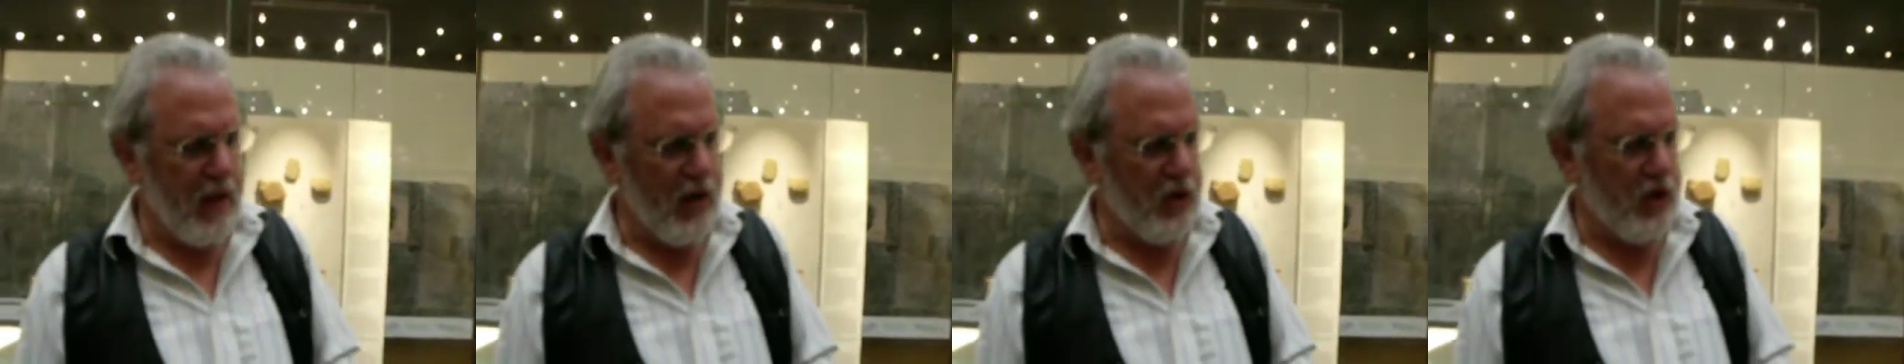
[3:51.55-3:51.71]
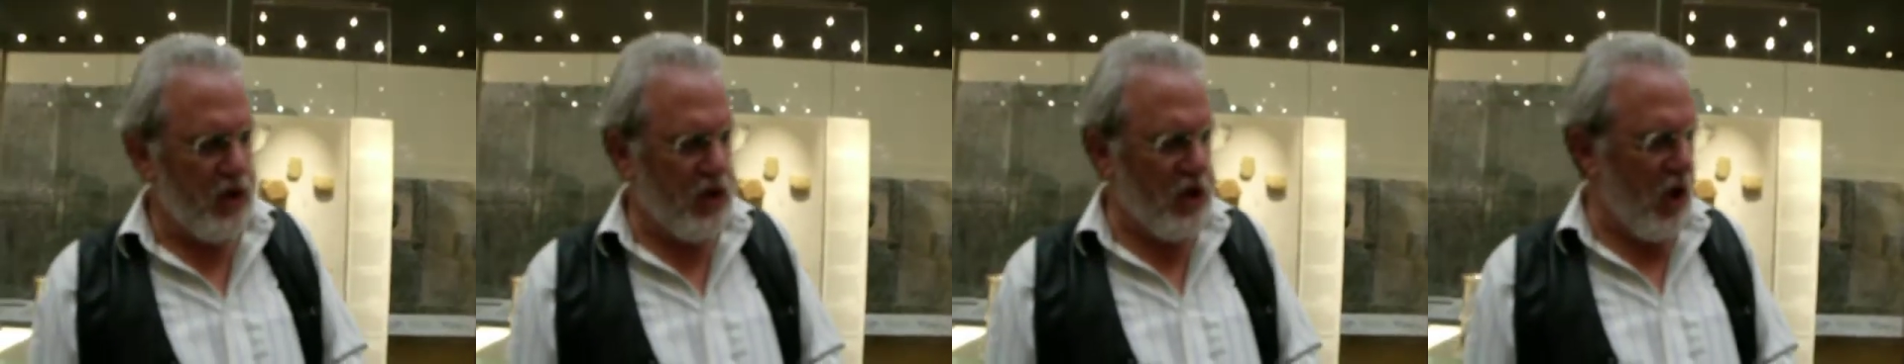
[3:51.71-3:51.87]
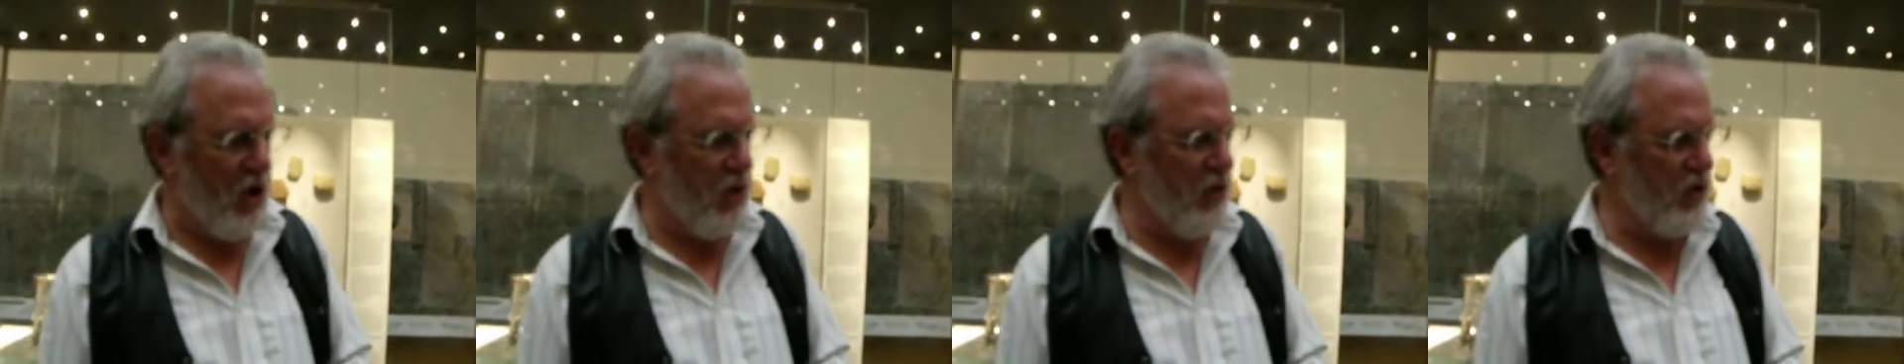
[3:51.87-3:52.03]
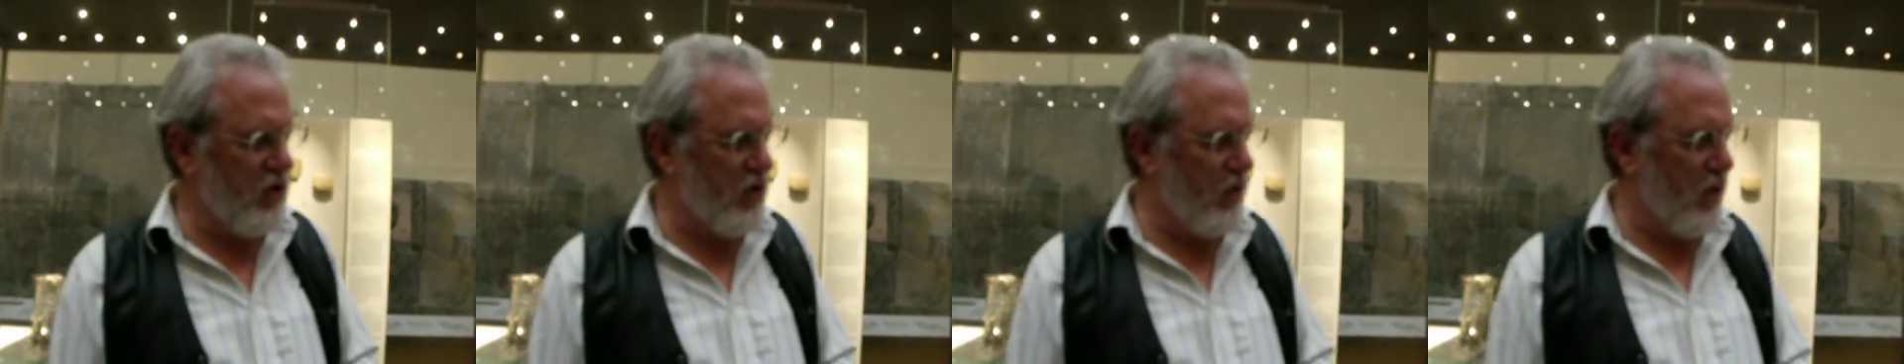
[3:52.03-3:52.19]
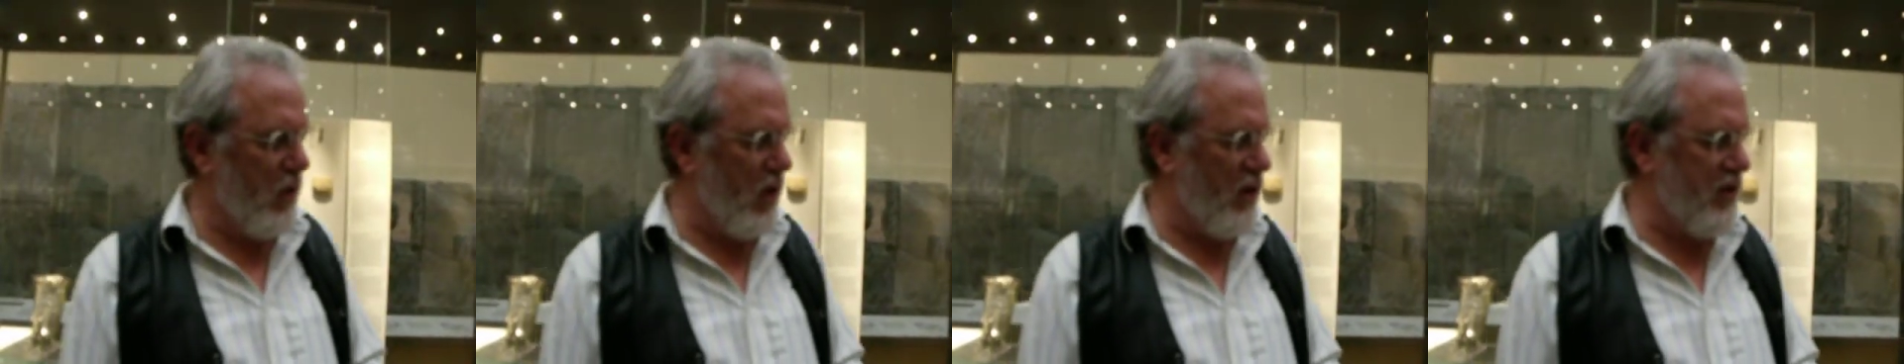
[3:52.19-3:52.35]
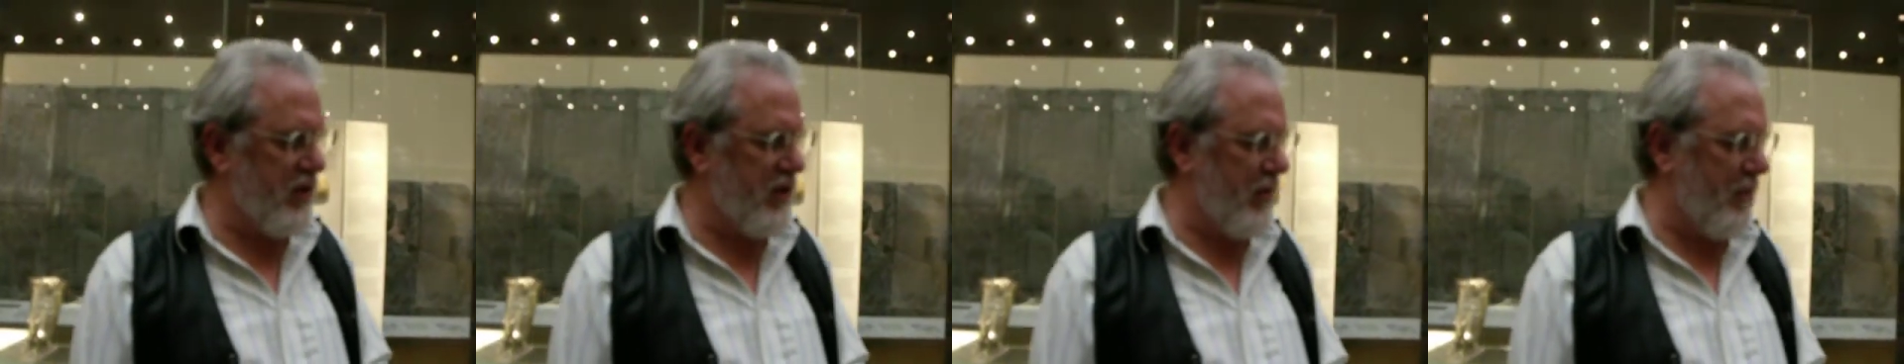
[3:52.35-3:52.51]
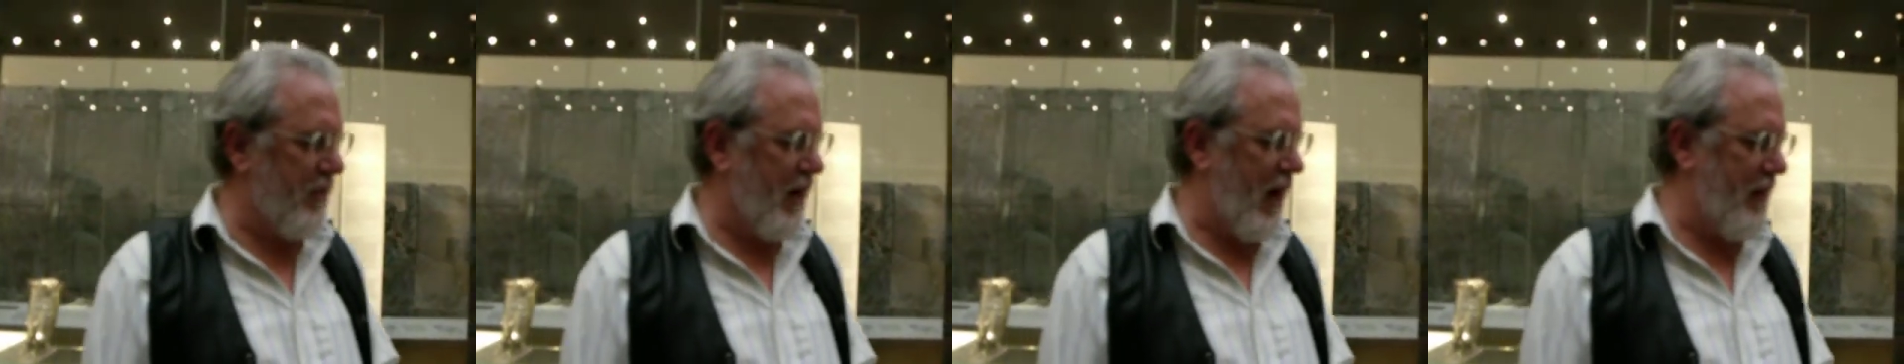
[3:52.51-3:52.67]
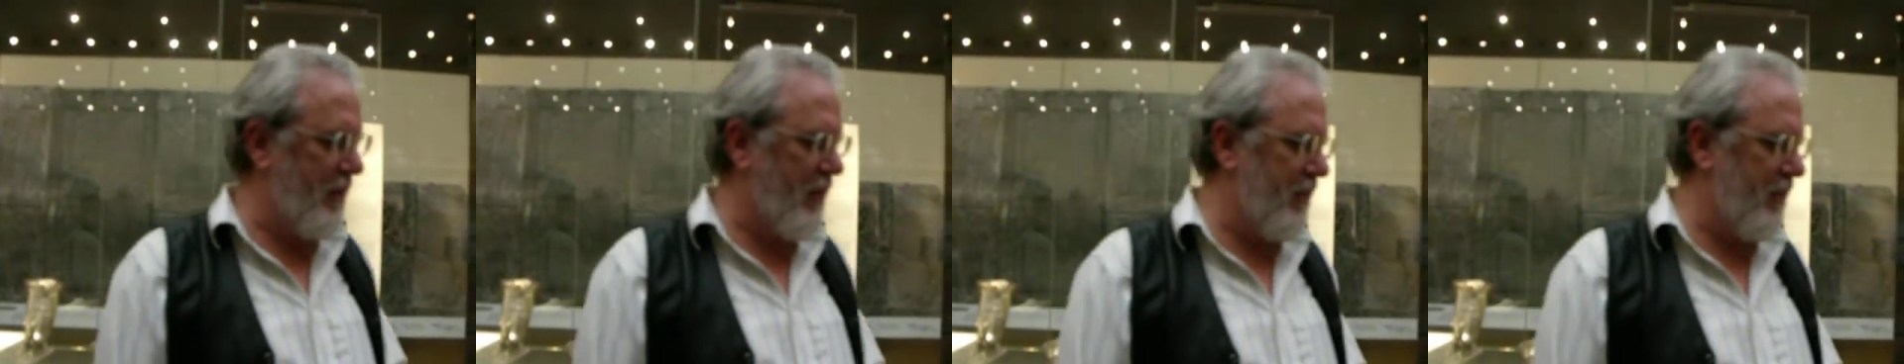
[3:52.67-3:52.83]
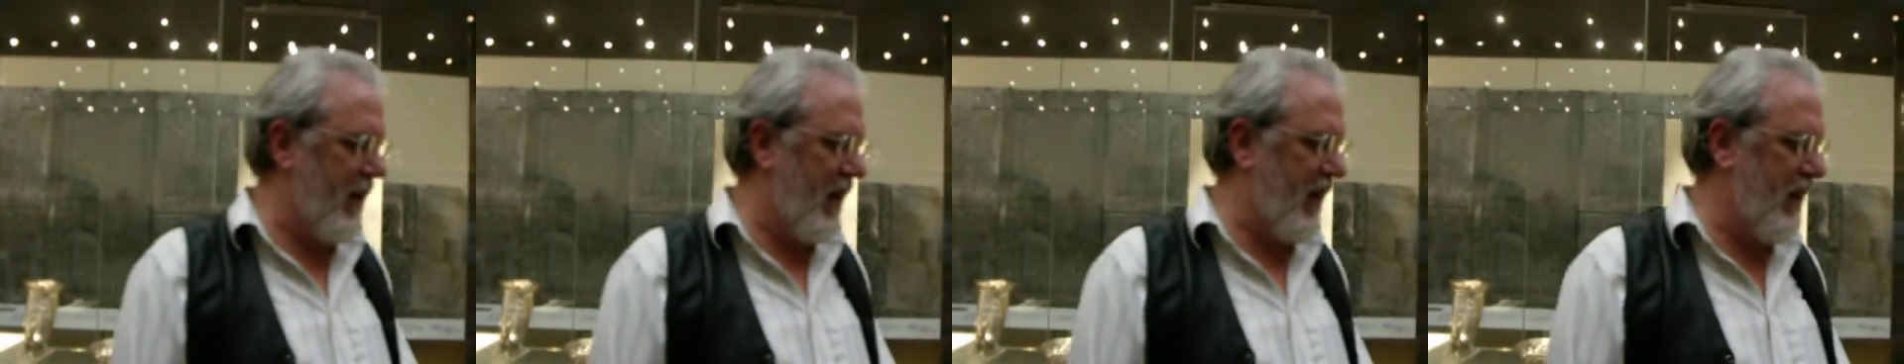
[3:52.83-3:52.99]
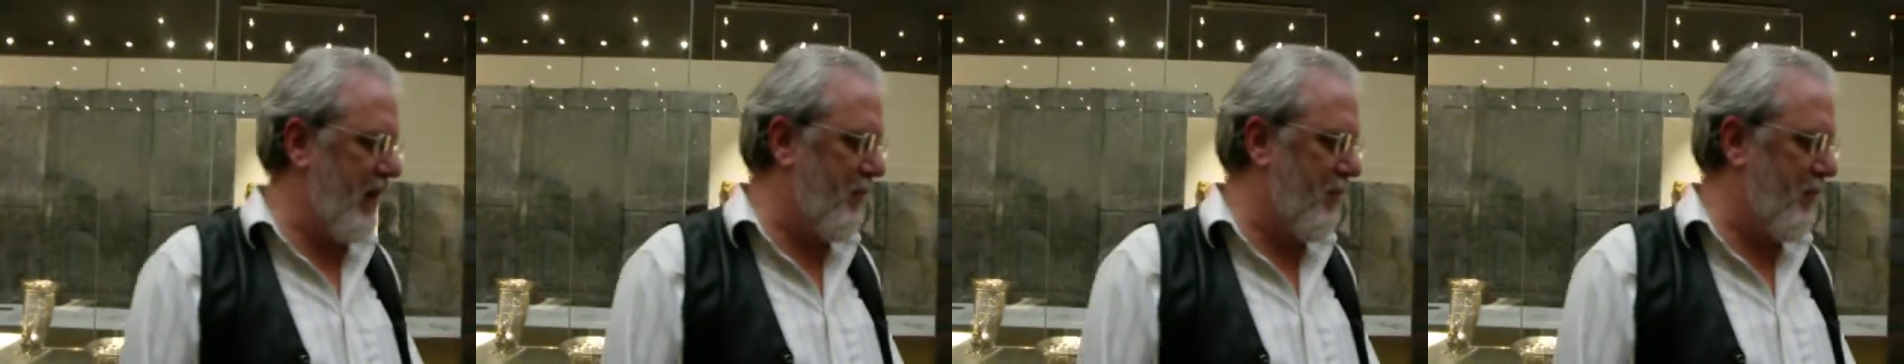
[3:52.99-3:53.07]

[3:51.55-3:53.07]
shown towards the Bible by